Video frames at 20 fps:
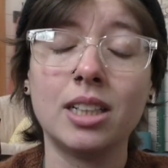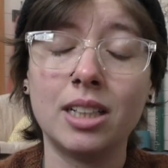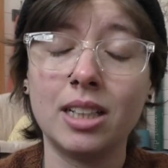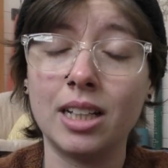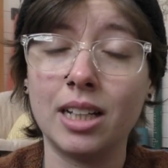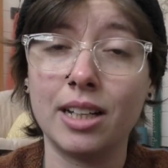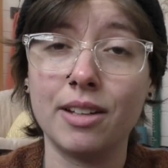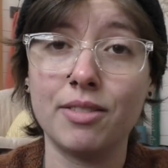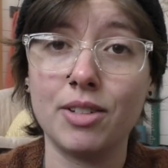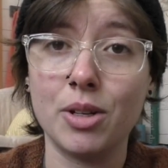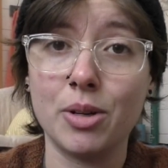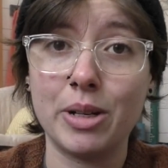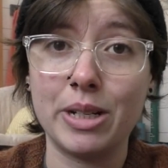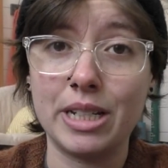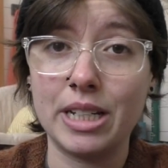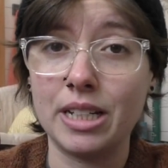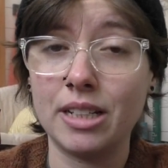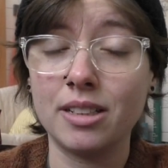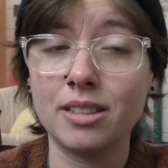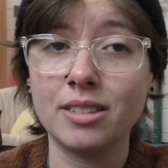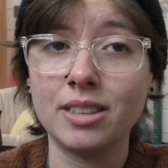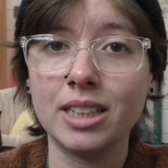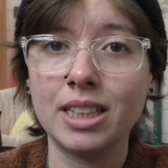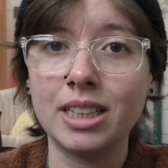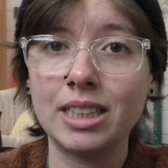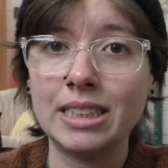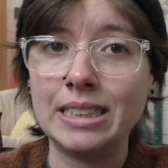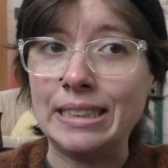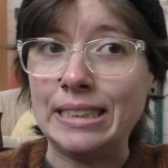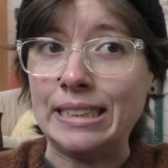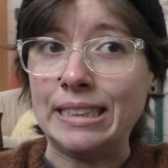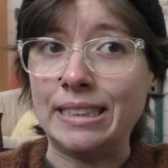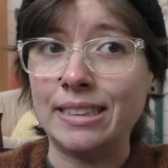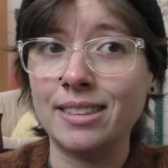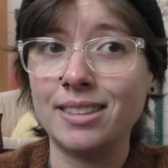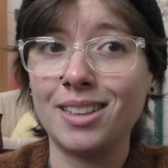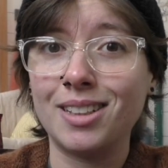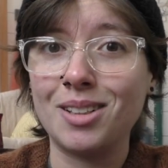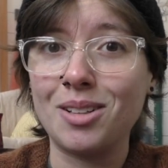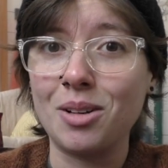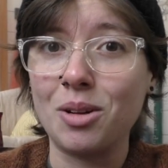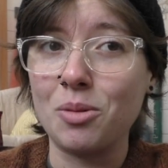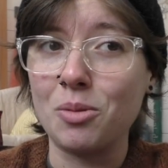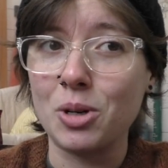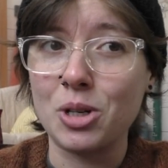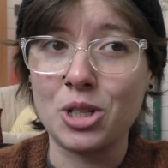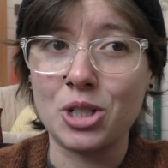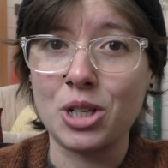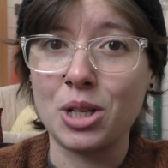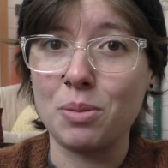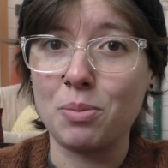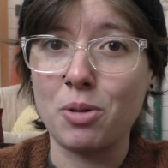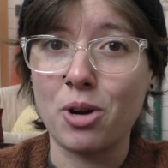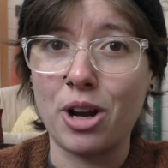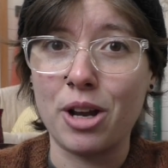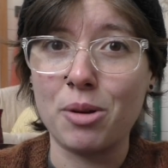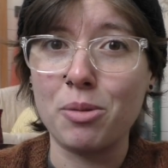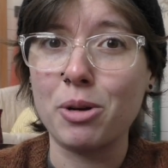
I have no idea. We're just gonna pray.